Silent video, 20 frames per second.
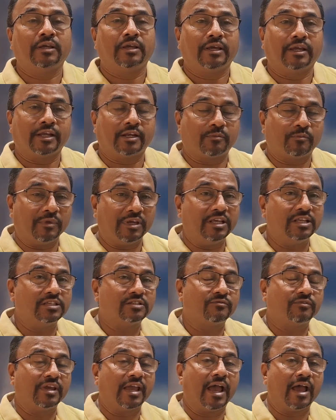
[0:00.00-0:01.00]
It
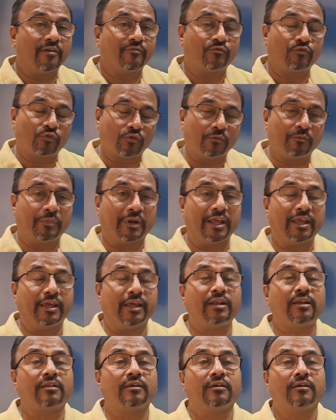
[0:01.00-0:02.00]
means we have to bring
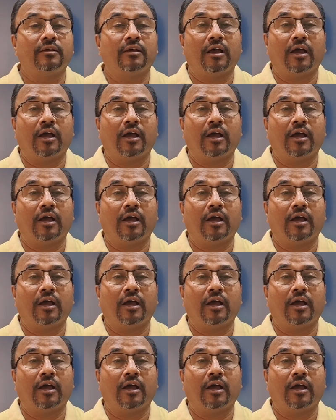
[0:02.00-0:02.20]
it